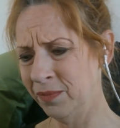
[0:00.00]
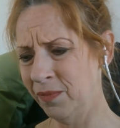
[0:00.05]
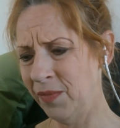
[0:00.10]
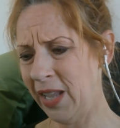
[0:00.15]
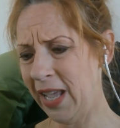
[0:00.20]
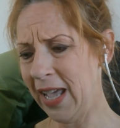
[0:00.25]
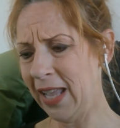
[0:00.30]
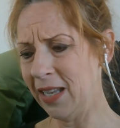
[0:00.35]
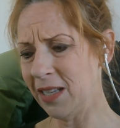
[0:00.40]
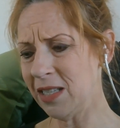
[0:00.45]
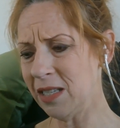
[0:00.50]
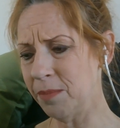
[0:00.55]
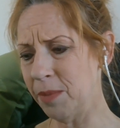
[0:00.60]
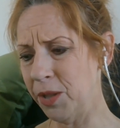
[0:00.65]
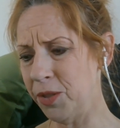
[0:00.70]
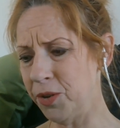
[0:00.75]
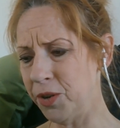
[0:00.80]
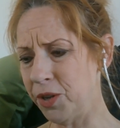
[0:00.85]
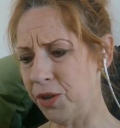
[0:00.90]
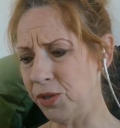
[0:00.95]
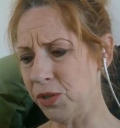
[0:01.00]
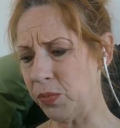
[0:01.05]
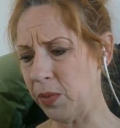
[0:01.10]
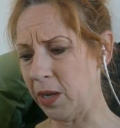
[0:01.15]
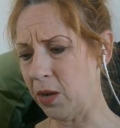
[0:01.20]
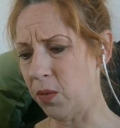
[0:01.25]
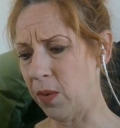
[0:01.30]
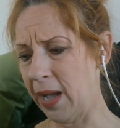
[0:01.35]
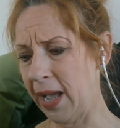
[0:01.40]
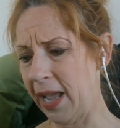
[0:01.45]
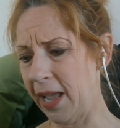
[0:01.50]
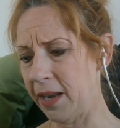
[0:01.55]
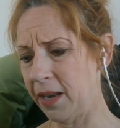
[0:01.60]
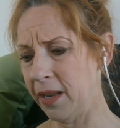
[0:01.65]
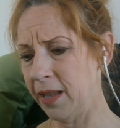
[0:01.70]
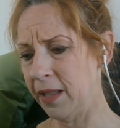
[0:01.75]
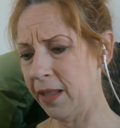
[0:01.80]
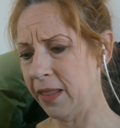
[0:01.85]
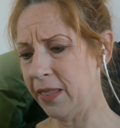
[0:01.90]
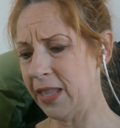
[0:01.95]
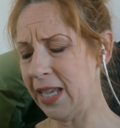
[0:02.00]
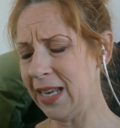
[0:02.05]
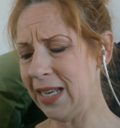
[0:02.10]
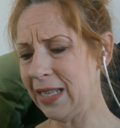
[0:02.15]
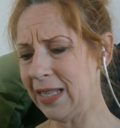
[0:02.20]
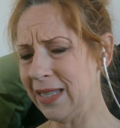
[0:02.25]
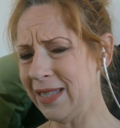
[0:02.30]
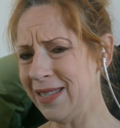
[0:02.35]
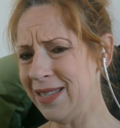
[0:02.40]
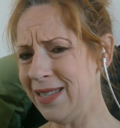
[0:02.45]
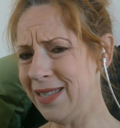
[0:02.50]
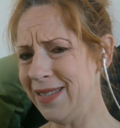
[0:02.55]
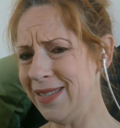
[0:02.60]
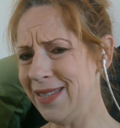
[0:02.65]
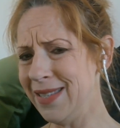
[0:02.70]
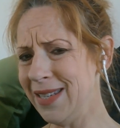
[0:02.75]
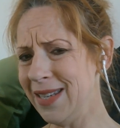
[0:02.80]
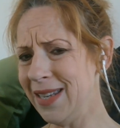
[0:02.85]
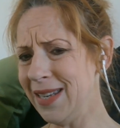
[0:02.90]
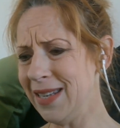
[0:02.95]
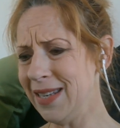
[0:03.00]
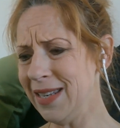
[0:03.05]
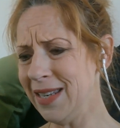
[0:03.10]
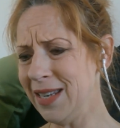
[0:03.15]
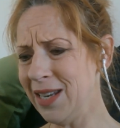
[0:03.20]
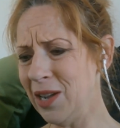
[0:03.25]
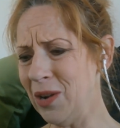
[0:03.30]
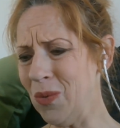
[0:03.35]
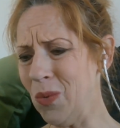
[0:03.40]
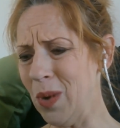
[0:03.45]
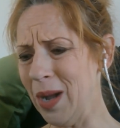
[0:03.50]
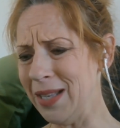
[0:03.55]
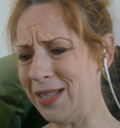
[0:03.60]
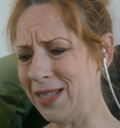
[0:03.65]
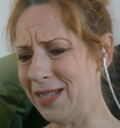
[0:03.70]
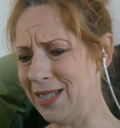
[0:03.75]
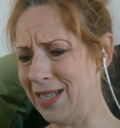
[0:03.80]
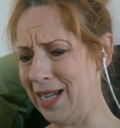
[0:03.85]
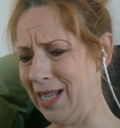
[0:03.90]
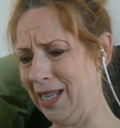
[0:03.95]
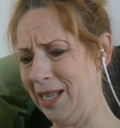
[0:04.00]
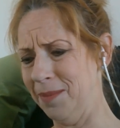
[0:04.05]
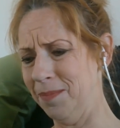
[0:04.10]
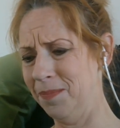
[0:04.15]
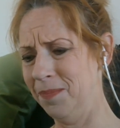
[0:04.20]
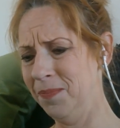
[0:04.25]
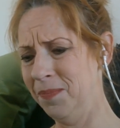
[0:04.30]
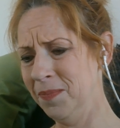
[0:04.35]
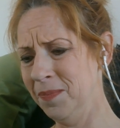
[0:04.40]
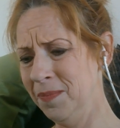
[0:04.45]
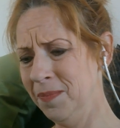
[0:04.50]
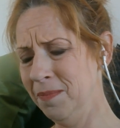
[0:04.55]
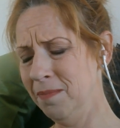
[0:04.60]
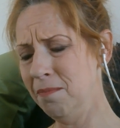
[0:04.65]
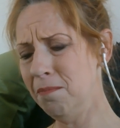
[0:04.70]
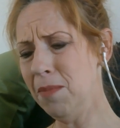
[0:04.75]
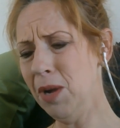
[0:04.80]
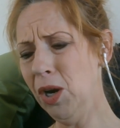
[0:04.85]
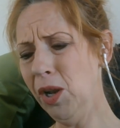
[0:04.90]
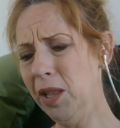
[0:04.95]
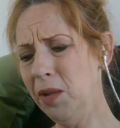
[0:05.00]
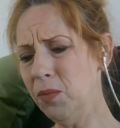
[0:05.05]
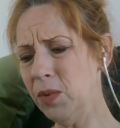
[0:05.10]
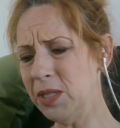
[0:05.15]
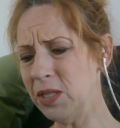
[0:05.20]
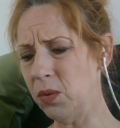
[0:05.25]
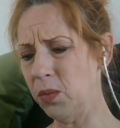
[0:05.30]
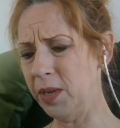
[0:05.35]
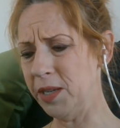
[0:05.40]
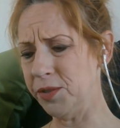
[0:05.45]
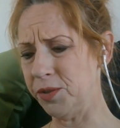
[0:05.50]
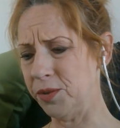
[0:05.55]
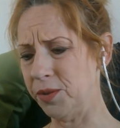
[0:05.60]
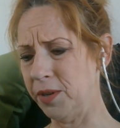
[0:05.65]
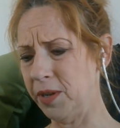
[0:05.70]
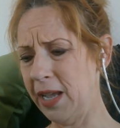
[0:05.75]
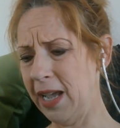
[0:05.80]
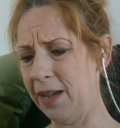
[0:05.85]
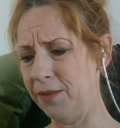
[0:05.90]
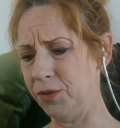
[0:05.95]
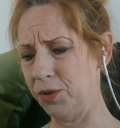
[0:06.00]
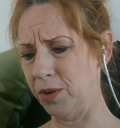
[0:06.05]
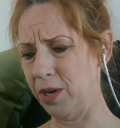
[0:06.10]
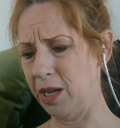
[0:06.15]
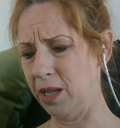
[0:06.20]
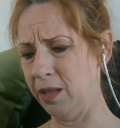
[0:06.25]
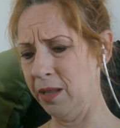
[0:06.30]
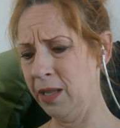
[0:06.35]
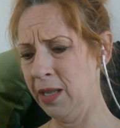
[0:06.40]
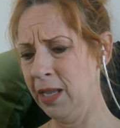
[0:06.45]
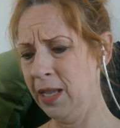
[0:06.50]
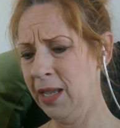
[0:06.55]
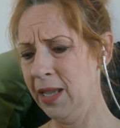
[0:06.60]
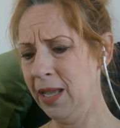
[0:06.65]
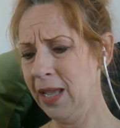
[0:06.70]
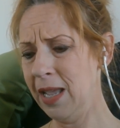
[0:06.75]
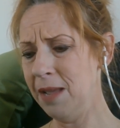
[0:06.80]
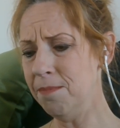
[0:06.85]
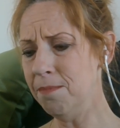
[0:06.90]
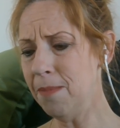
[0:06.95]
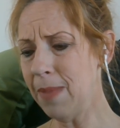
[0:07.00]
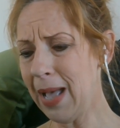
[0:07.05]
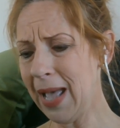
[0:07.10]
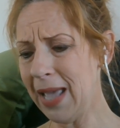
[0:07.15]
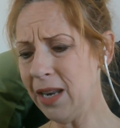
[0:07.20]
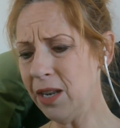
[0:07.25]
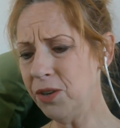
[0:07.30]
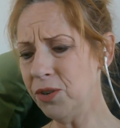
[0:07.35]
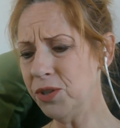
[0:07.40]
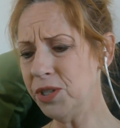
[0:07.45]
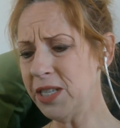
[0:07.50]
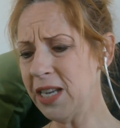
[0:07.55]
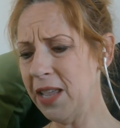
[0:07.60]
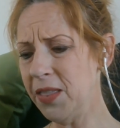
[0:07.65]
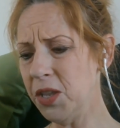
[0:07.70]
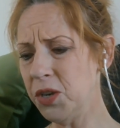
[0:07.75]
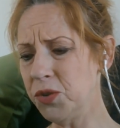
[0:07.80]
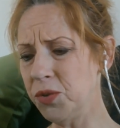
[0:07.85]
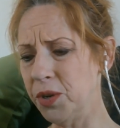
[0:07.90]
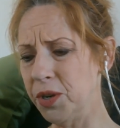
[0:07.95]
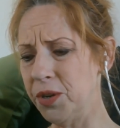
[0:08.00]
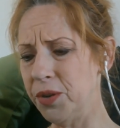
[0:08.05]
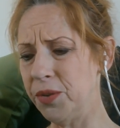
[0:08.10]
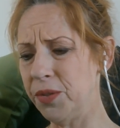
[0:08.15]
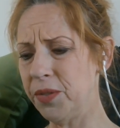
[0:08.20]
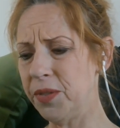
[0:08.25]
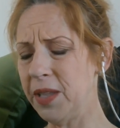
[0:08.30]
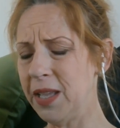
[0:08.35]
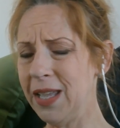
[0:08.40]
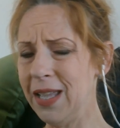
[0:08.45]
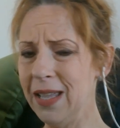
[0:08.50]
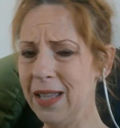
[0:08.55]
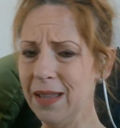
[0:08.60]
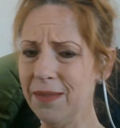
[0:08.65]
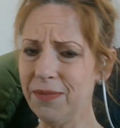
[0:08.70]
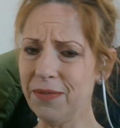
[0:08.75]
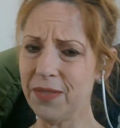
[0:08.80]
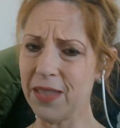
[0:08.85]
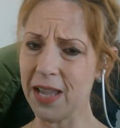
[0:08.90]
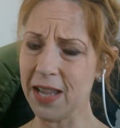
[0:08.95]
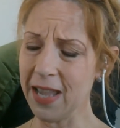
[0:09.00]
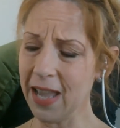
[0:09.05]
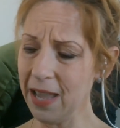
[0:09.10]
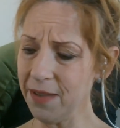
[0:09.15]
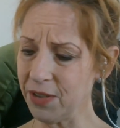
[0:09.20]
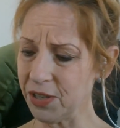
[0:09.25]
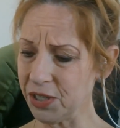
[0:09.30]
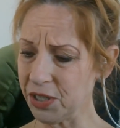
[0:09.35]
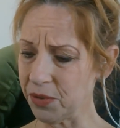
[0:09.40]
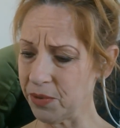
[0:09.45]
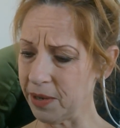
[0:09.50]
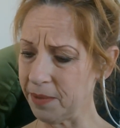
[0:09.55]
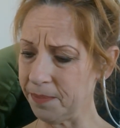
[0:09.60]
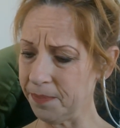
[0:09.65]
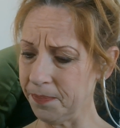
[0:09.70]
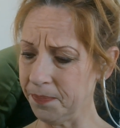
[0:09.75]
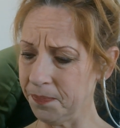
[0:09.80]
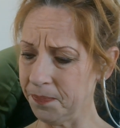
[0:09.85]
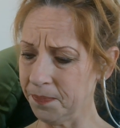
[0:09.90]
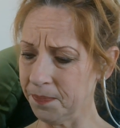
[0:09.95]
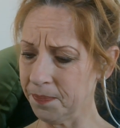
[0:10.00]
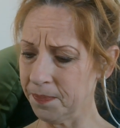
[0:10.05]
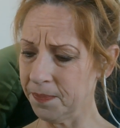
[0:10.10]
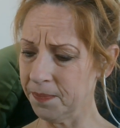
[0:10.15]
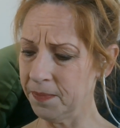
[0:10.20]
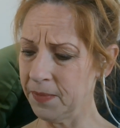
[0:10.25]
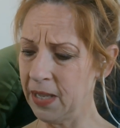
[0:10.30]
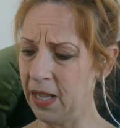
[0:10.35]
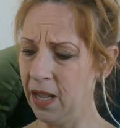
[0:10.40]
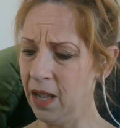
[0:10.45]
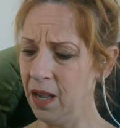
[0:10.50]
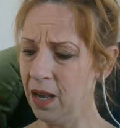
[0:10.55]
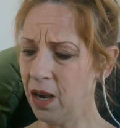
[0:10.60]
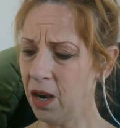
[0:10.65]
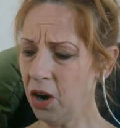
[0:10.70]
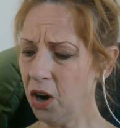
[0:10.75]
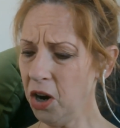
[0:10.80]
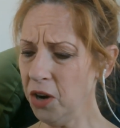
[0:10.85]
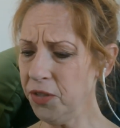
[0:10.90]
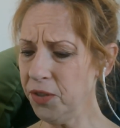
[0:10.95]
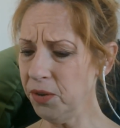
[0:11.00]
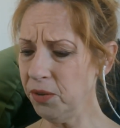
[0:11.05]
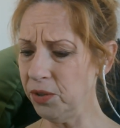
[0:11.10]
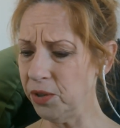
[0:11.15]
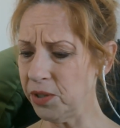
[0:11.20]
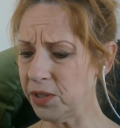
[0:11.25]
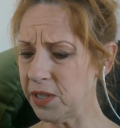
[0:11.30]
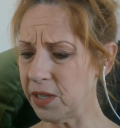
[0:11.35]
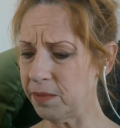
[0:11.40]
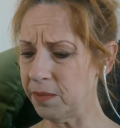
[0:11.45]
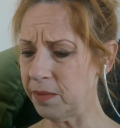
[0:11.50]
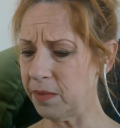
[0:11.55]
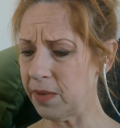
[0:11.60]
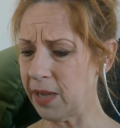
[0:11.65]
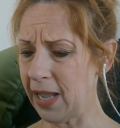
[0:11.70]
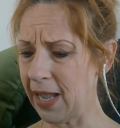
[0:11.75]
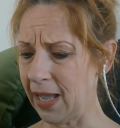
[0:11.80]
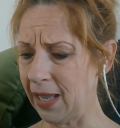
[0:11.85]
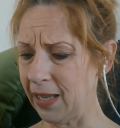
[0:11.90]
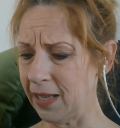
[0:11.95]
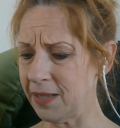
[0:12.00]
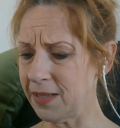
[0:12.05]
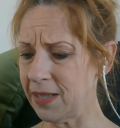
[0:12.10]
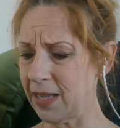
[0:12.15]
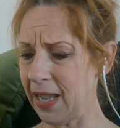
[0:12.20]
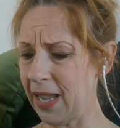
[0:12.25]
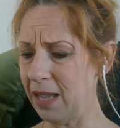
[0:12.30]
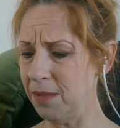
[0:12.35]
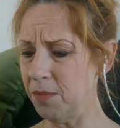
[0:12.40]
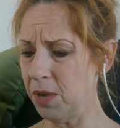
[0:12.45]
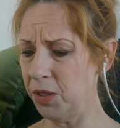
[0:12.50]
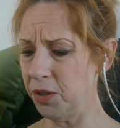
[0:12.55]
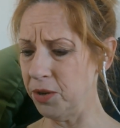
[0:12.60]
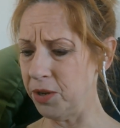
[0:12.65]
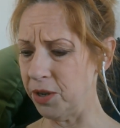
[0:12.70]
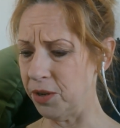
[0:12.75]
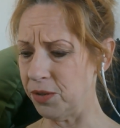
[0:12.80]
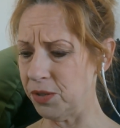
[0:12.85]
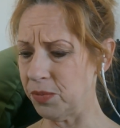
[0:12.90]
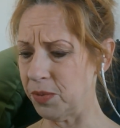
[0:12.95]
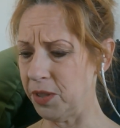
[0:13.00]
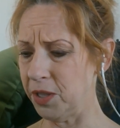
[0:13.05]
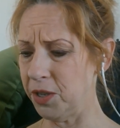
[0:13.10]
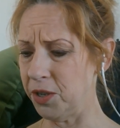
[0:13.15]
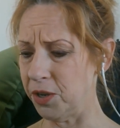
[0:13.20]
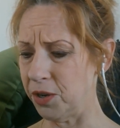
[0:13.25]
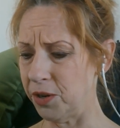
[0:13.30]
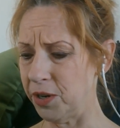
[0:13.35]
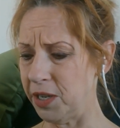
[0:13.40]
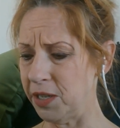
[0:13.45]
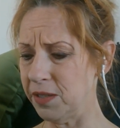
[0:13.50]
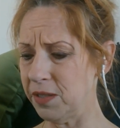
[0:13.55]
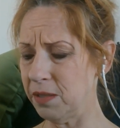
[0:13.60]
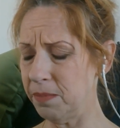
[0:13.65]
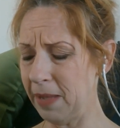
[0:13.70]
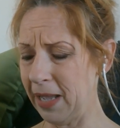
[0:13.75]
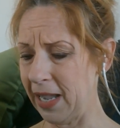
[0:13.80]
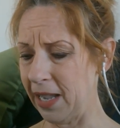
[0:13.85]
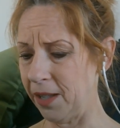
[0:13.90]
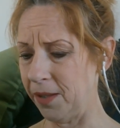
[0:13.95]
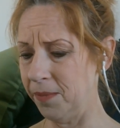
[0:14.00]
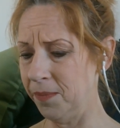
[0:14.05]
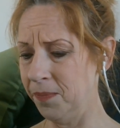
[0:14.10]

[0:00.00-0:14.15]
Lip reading: Alex and Mother Goose went quiet. They didn't know what to tell him. Merlin was a wizard, after all. He might understand the truth if they gave it to him. Arthur looked at Alex and Mother Goose with a curious smile.